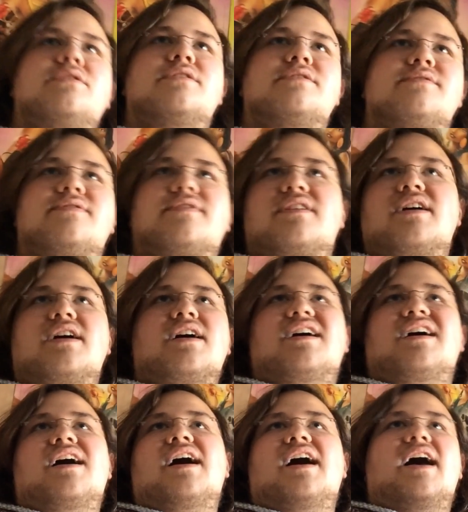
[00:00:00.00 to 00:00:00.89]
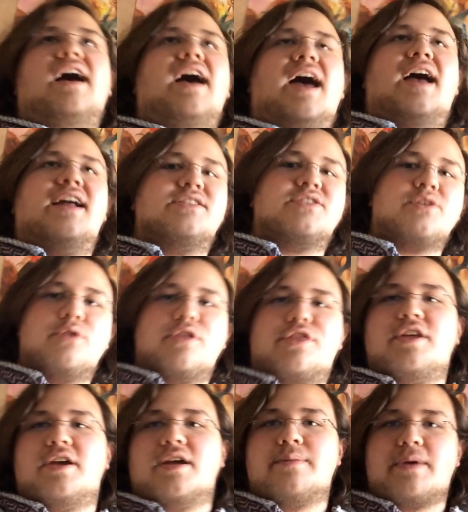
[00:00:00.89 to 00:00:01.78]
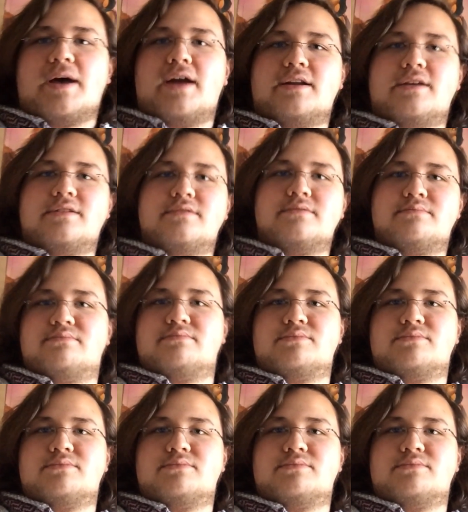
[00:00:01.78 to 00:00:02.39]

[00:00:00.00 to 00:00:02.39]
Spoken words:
of, don't think about it.